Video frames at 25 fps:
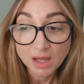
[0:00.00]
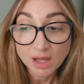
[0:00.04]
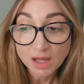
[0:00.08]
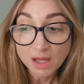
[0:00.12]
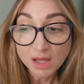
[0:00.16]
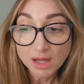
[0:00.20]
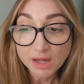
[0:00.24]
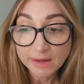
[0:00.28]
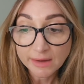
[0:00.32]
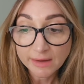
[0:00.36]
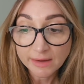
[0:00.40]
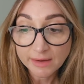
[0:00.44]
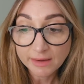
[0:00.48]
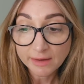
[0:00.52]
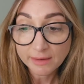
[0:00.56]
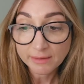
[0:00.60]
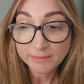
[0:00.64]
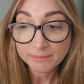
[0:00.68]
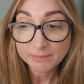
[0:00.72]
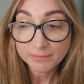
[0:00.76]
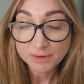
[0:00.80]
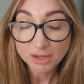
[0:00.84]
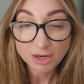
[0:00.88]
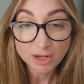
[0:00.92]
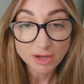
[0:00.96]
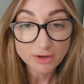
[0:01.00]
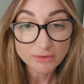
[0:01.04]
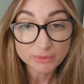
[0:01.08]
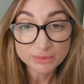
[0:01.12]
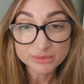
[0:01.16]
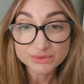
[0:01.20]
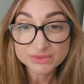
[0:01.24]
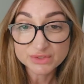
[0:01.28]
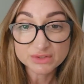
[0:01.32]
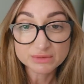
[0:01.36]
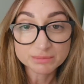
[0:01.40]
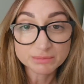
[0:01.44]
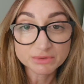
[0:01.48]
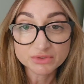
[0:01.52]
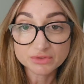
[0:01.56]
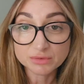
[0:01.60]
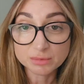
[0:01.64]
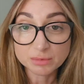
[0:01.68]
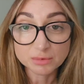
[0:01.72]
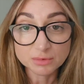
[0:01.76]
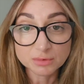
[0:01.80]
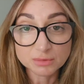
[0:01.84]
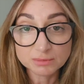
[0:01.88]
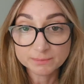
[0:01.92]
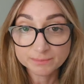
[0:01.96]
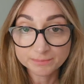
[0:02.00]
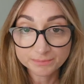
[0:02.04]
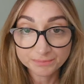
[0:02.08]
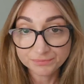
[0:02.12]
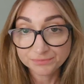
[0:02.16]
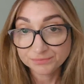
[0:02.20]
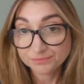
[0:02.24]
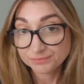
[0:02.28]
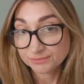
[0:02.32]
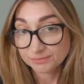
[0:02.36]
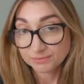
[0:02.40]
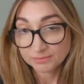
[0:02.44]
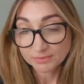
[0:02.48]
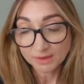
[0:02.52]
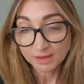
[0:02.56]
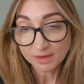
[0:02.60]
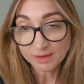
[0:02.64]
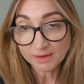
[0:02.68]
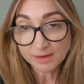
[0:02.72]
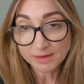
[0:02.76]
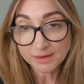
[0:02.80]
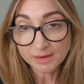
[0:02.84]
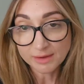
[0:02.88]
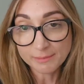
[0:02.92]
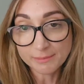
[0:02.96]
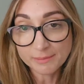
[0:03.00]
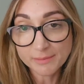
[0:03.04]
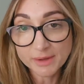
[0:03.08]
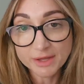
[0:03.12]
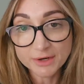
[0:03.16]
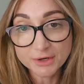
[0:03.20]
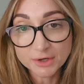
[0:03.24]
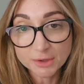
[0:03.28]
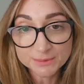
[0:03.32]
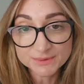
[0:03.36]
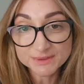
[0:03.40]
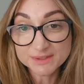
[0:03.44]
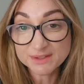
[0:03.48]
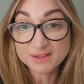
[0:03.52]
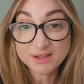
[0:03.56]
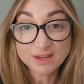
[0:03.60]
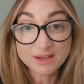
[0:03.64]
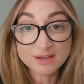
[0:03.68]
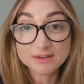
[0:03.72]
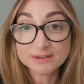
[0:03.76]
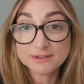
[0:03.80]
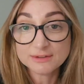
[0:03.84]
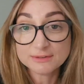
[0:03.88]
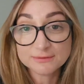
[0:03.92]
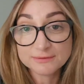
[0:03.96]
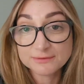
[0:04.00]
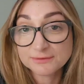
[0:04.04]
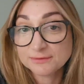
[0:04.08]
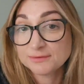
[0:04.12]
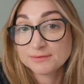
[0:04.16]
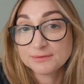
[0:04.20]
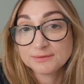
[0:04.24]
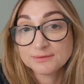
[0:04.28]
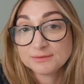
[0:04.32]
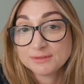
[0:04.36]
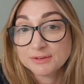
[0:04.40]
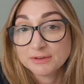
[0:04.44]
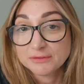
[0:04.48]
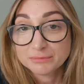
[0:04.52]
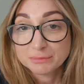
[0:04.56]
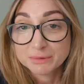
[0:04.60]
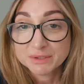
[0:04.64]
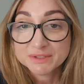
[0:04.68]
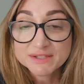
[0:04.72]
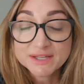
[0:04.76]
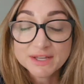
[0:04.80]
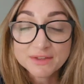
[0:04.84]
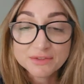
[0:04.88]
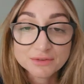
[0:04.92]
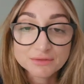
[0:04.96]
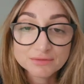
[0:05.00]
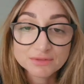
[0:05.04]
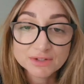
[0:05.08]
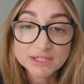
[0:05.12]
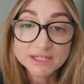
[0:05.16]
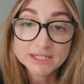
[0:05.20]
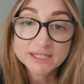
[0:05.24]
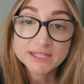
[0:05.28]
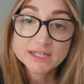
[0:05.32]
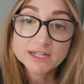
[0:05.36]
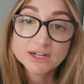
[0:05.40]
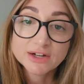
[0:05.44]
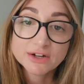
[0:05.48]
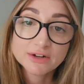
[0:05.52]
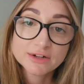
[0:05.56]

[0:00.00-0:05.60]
Um, my life was just miserable um, and I was at the end of, of my tether really.